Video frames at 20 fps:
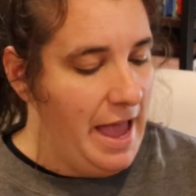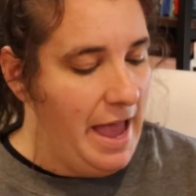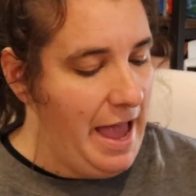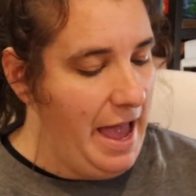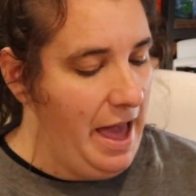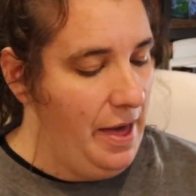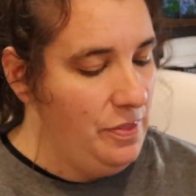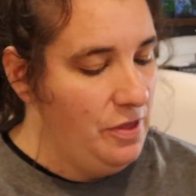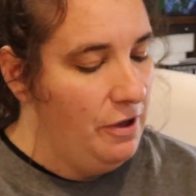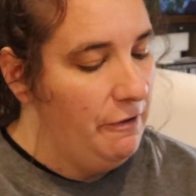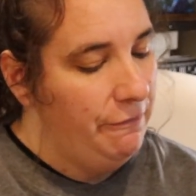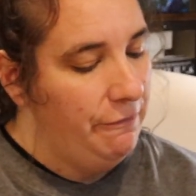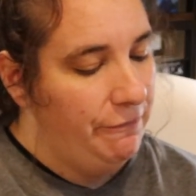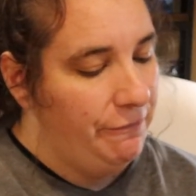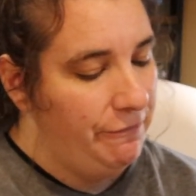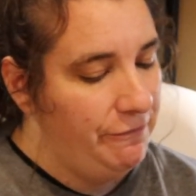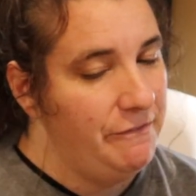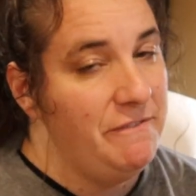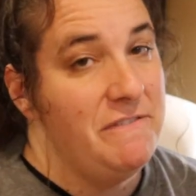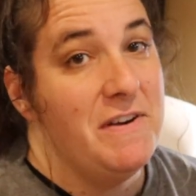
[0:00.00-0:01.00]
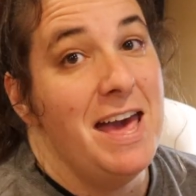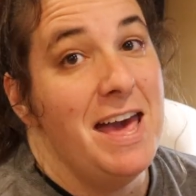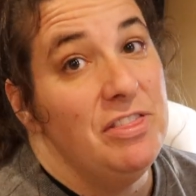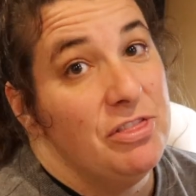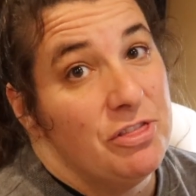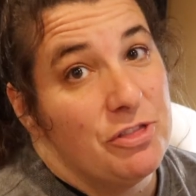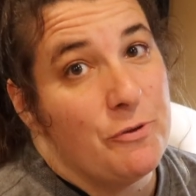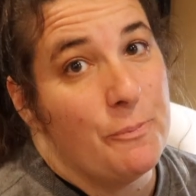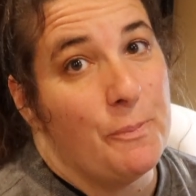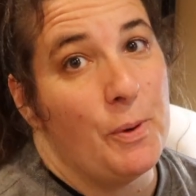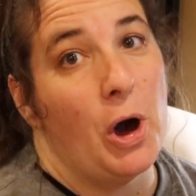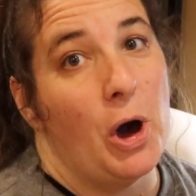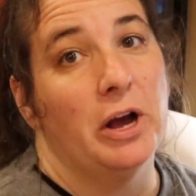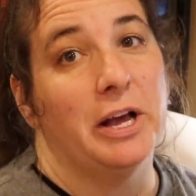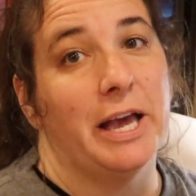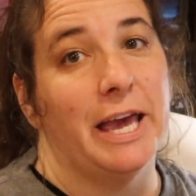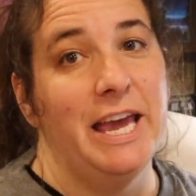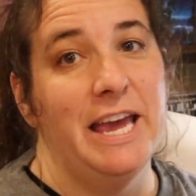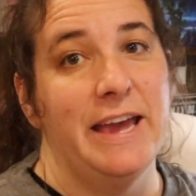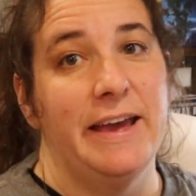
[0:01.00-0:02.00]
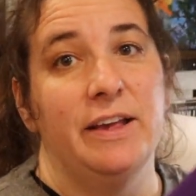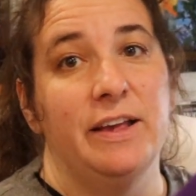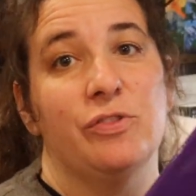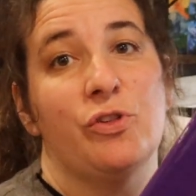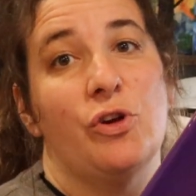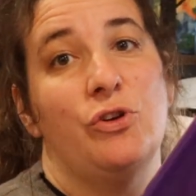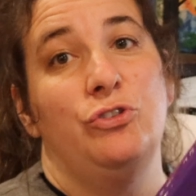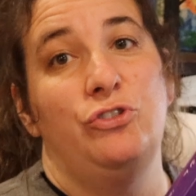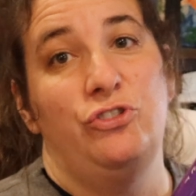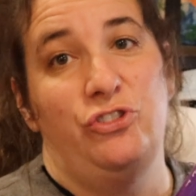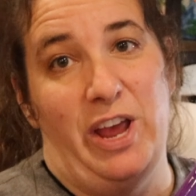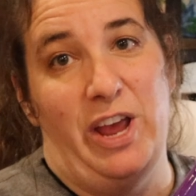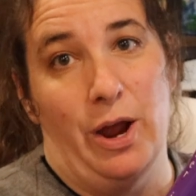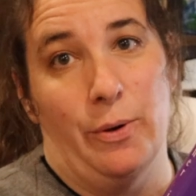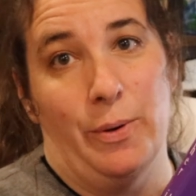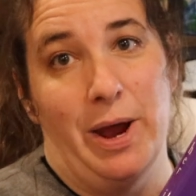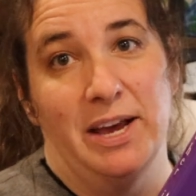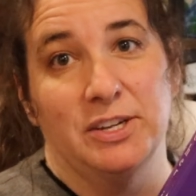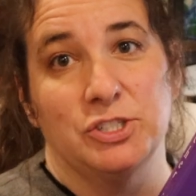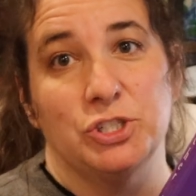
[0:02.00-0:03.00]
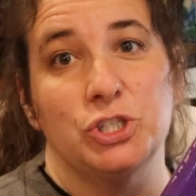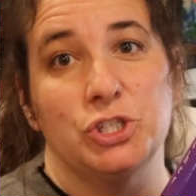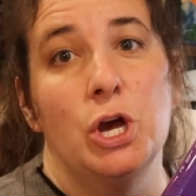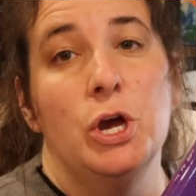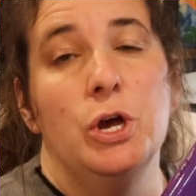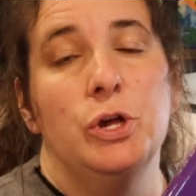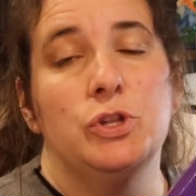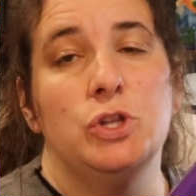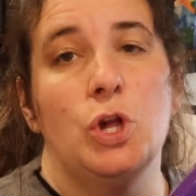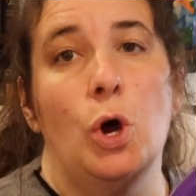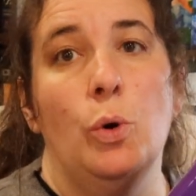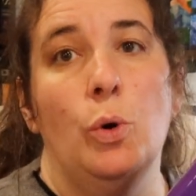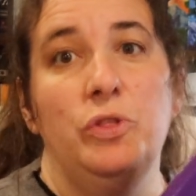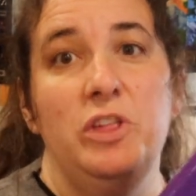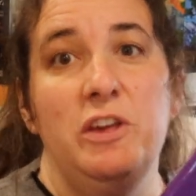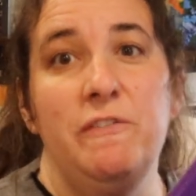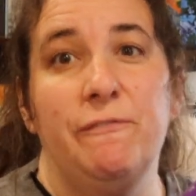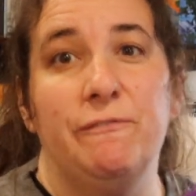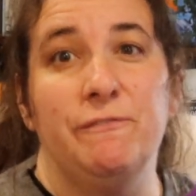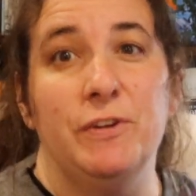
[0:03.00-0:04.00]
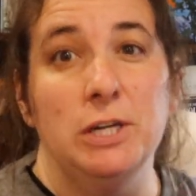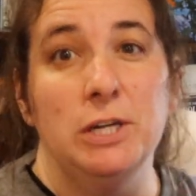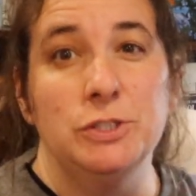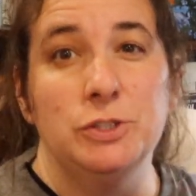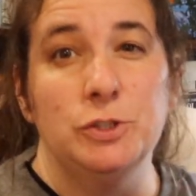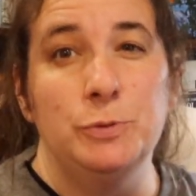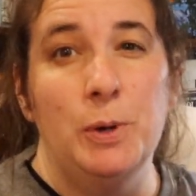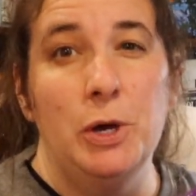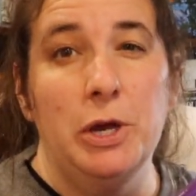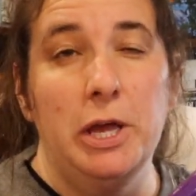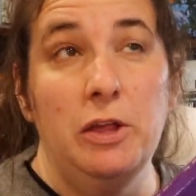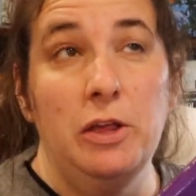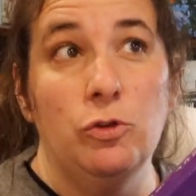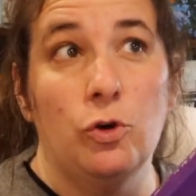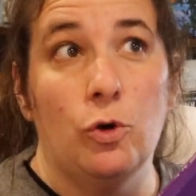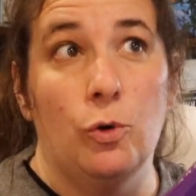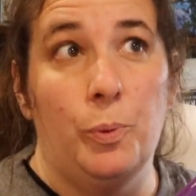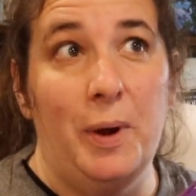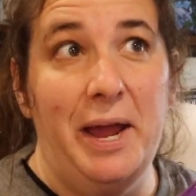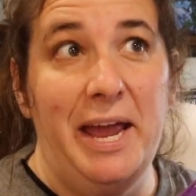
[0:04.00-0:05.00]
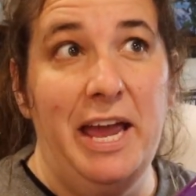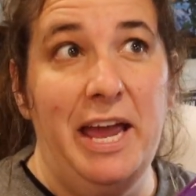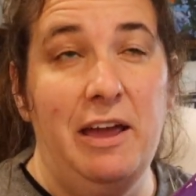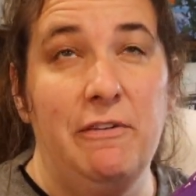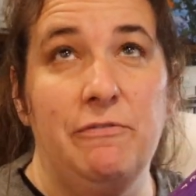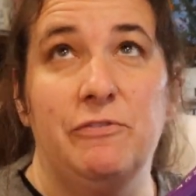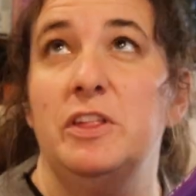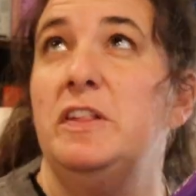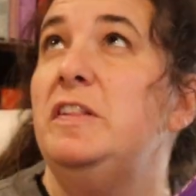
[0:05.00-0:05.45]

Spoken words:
And the 5th book is Cherish. So the 1st book is Crave.